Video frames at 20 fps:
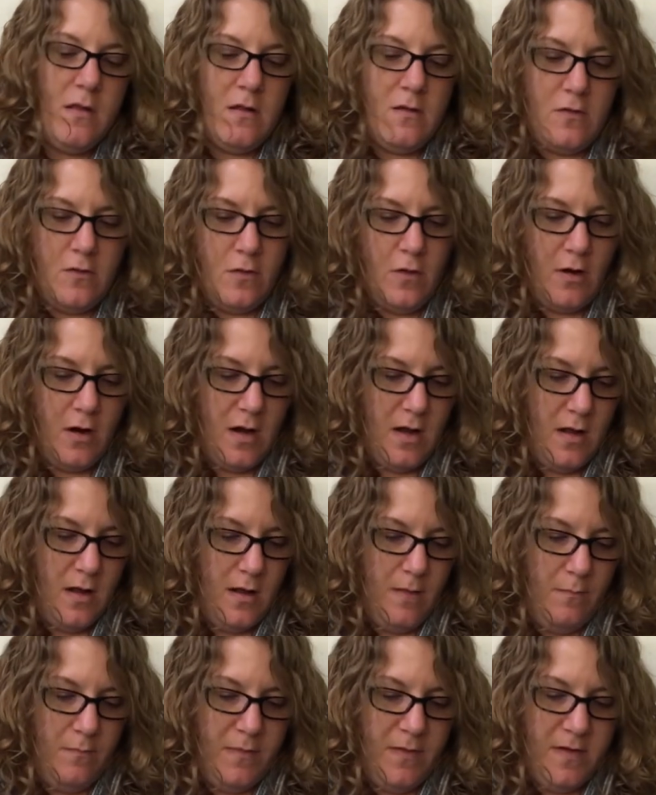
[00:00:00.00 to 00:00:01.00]
They're
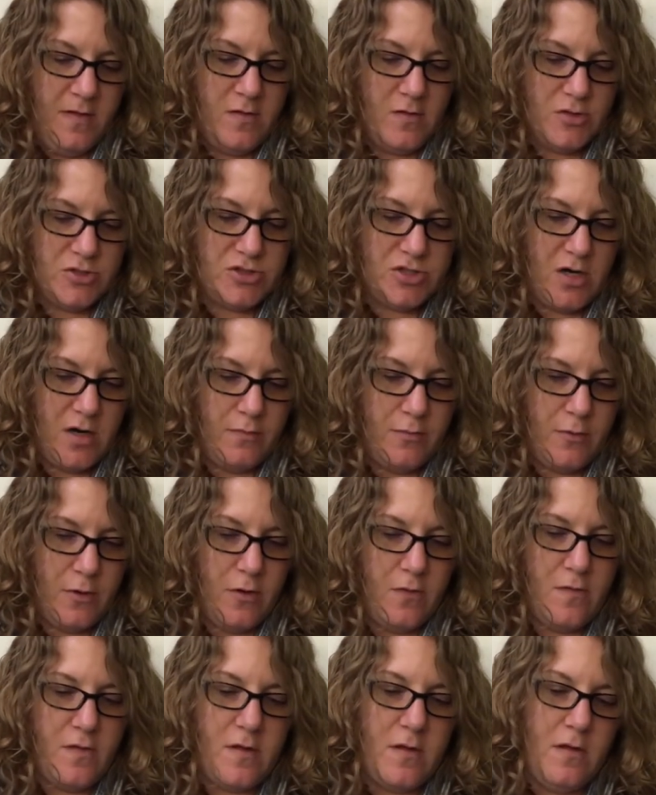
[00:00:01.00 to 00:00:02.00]
um, pencil
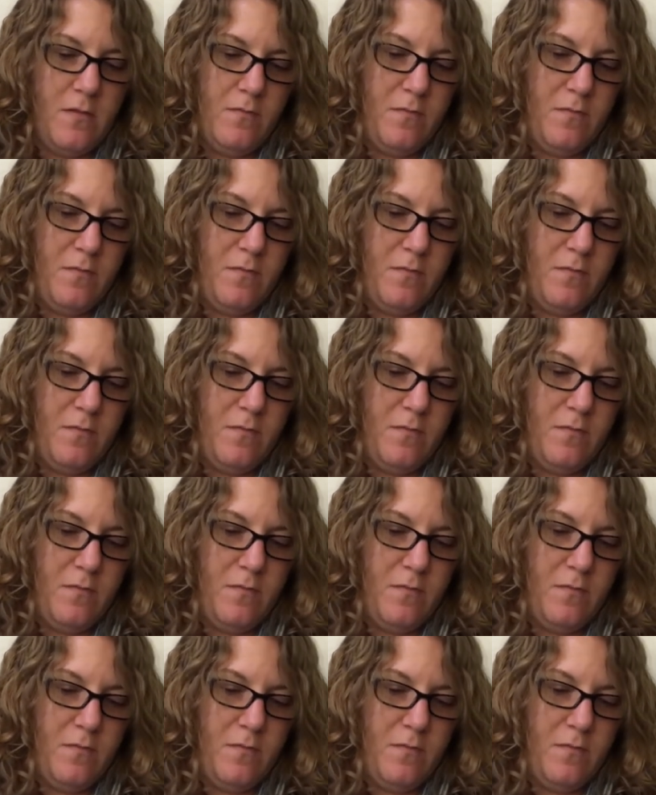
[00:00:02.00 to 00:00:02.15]
sharpeners.